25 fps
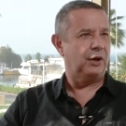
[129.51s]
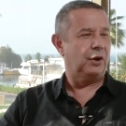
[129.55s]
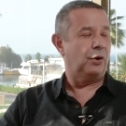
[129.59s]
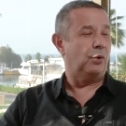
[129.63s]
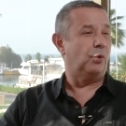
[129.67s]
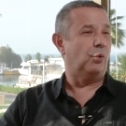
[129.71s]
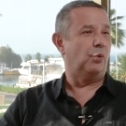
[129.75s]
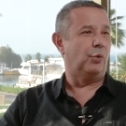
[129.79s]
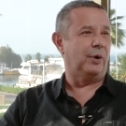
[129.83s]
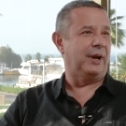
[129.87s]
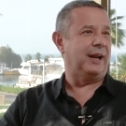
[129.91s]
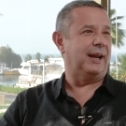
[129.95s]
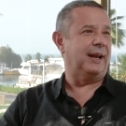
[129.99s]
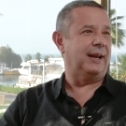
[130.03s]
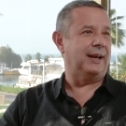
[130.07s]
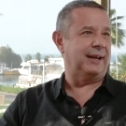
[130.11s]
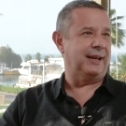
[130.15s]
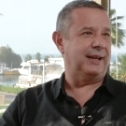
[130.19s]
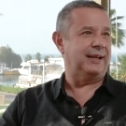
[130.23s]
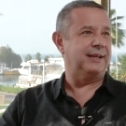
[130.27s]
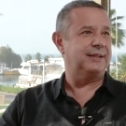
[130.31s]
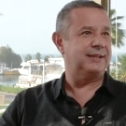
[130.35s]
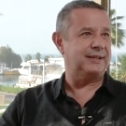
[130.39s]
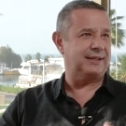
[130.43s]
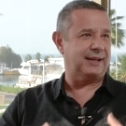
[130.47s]

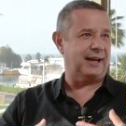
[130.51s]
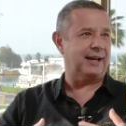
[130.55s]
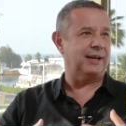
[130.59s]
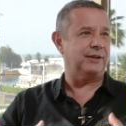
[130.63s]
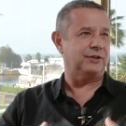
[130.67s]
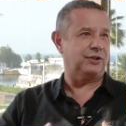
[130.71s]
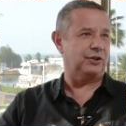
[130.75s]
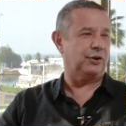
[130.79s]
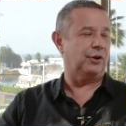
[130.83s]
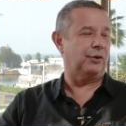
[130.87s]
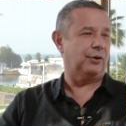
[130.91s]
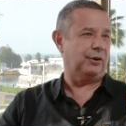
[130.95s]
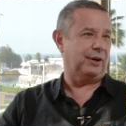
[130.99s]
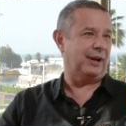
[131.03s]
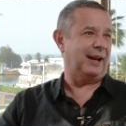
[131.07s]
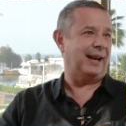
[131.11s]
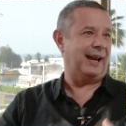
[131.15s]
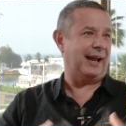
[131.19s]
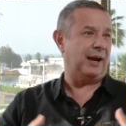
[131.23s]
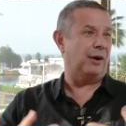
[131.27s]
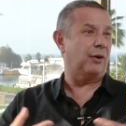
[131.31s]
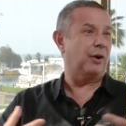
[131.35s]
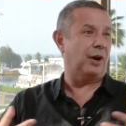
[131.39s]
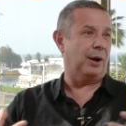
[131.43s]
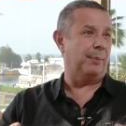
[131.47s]
really center and
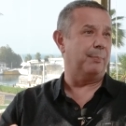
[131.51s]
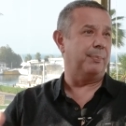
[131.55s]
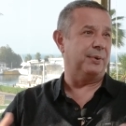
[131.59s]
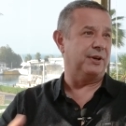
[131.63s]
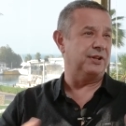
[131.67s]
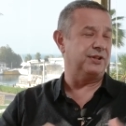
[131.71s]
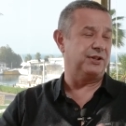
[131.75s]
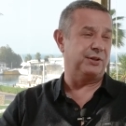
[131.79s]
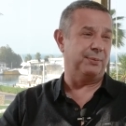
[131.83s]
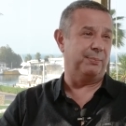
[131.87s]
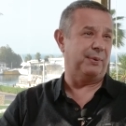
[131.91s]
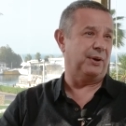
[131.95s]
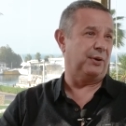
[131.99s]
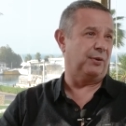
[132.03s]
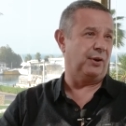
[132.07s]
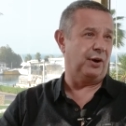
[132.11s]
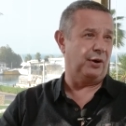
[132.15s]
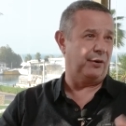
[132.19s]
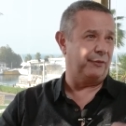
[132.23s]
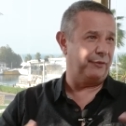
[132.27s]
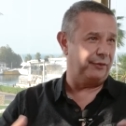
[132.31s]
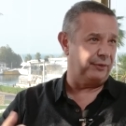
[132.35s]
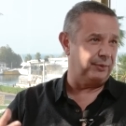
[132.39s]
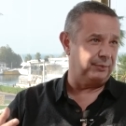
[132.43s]
allow companies to build off.